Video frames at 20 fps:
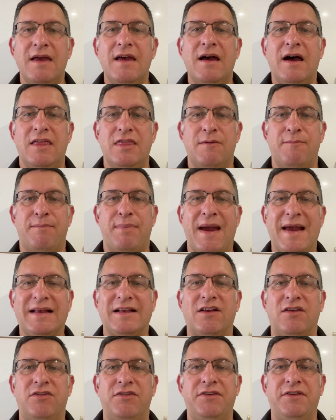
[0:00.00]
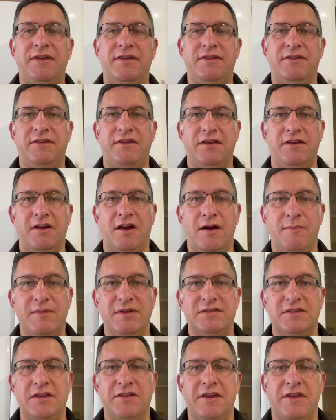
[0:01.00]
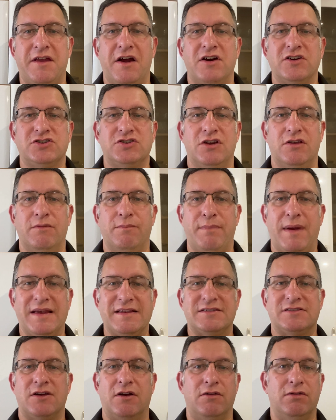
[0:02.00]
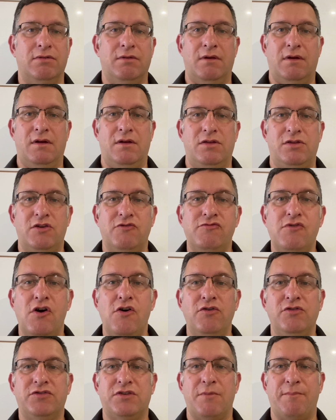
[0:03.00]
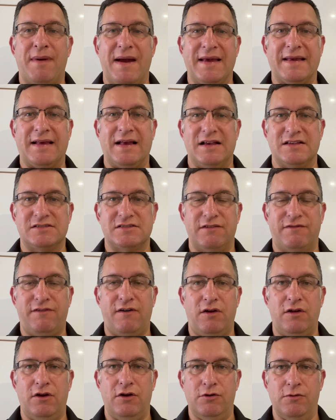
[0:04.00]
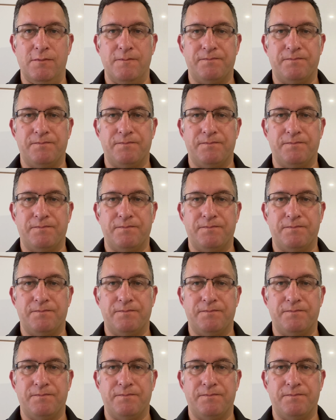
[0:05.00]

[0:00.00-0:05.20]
And the bank determines the deduction based on the rules the bank has to follow.